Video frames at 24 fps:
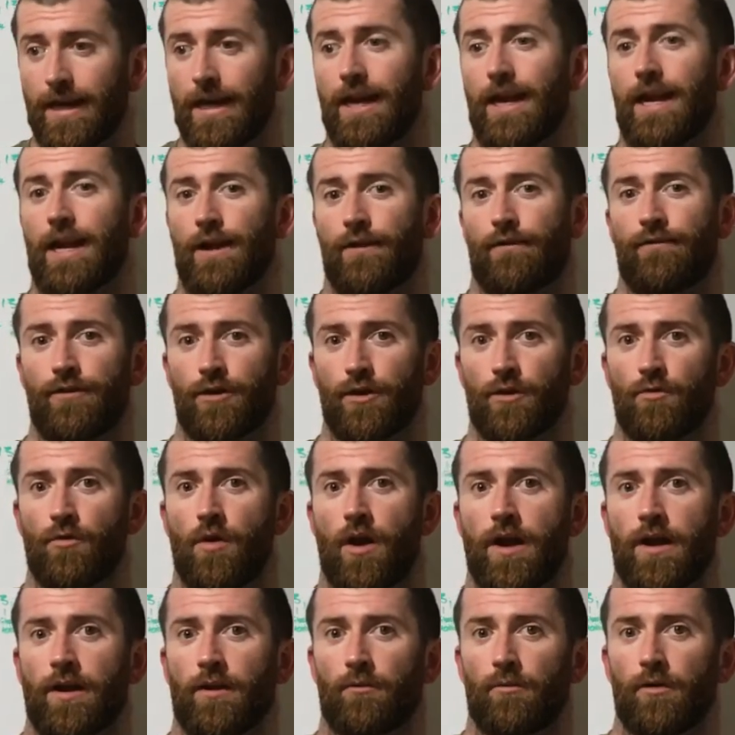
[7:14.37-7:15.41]
if you're
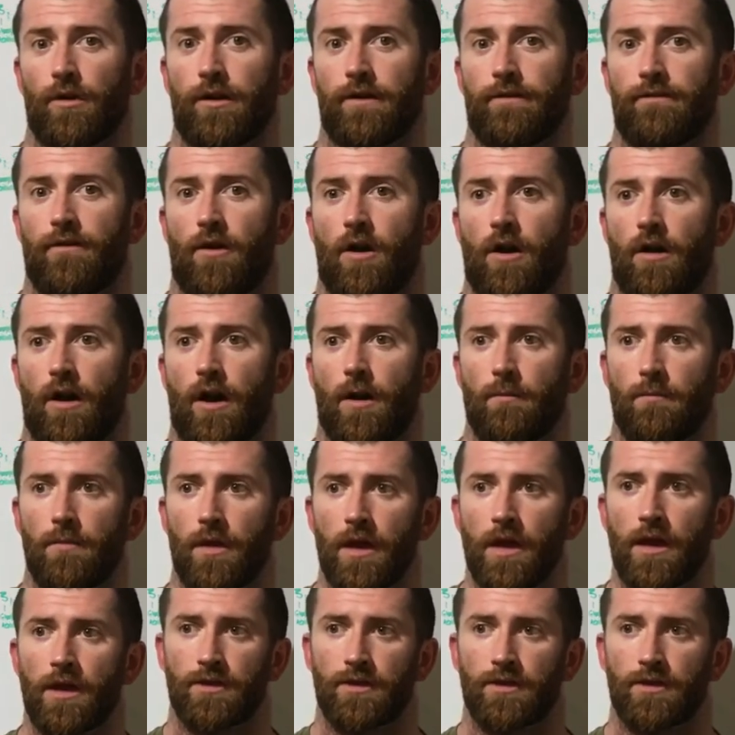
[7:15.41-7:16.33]
running really far up.